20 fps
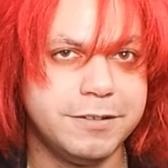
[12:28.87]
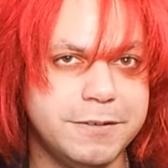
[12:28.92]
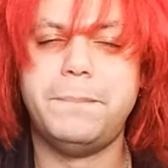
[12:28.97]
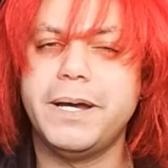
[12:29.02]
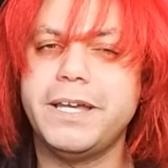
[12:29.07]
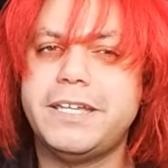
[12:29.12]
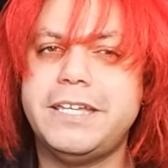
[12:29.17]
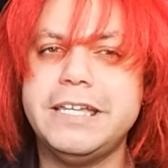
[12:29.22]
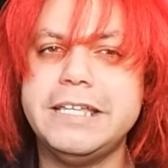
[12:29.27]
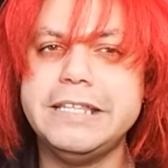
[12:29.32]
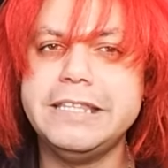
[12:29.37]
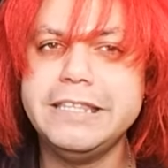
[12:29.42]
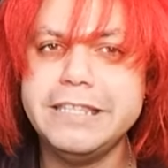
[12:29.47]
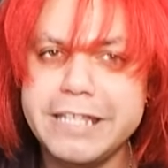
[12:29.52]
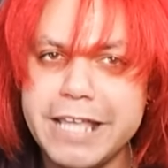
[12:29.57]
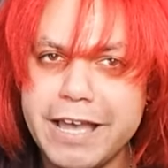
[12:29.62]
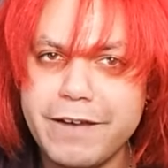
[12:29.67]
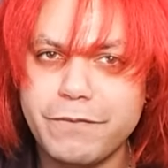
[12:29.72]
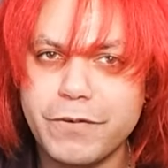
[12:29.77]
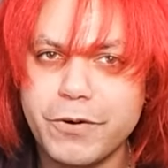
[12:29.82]
but he
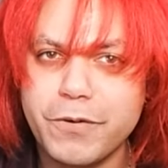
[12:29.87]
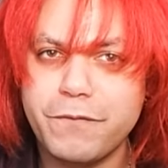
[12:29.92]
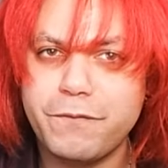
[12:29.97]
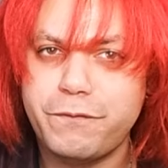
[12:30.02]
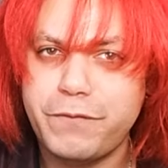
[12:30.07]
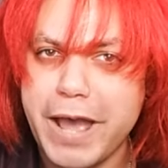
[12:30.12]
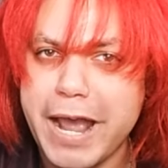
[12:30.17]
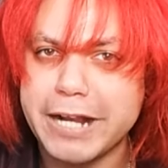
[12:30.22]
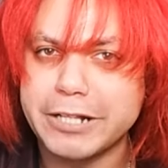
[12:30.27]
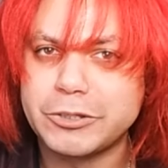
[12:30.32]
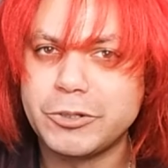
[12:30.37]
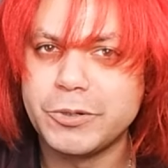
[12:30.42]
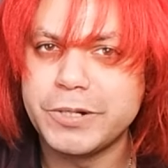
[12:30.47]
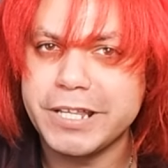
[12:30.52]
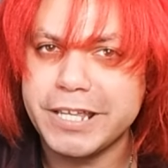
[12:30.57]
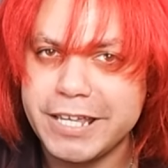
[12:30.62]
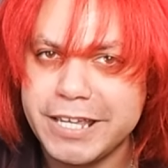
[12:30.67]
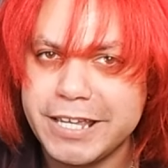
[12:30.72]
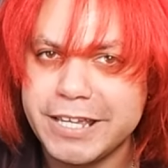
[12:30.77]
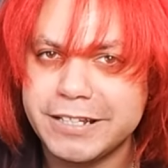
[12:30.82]
never
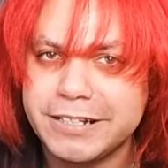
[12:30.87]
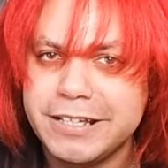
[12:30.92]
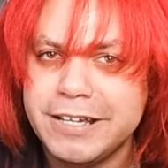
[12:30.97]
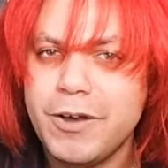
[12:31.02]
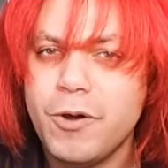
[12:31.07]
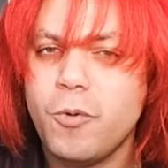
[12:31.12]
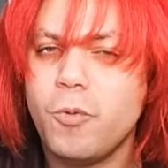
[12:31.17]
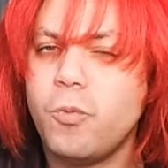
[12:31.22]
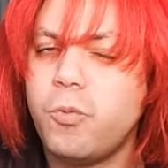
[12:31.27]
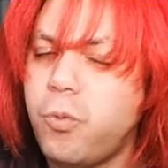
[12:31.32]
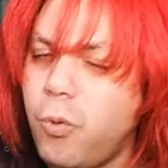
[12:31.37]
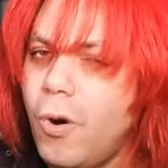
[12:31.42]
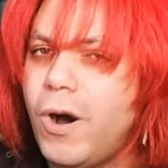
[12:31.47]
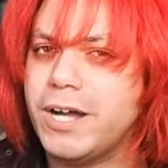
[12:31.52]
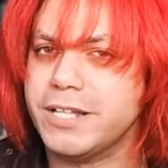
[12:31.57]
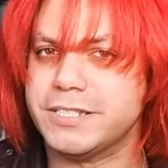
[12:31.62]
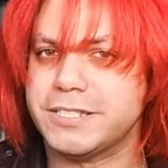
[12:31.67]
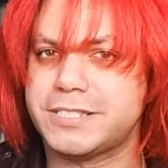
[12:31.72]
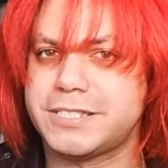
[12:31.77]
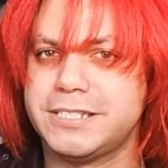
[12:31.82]
factored in
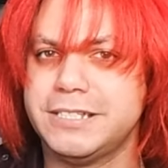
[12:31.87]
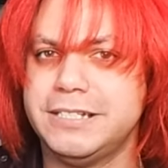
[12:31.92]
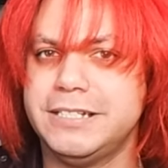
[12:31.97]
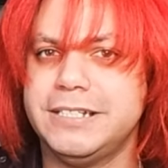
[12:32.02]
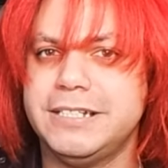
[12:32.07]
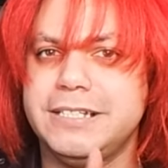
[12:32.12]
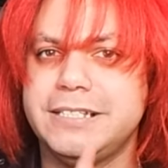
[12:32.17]
once